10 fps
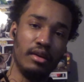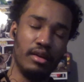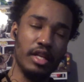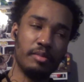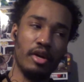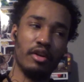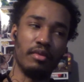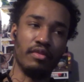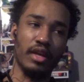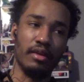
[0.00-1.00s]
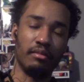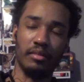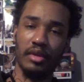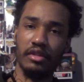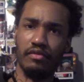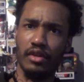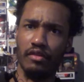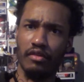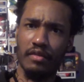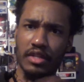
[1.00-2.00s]
And that's my argument for that. I'm going to play this video
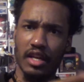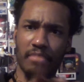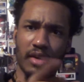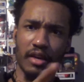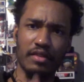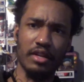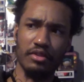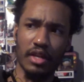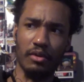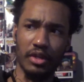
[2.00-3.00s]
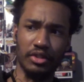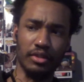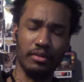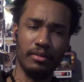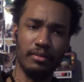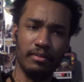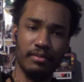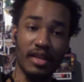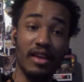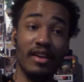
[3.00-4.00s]
every time I have to answer that question.
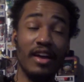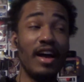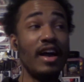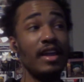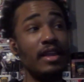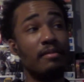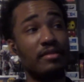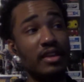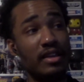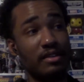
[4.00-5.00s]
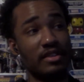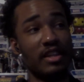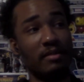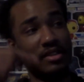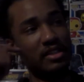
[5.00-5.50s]
I am thinking outside the box.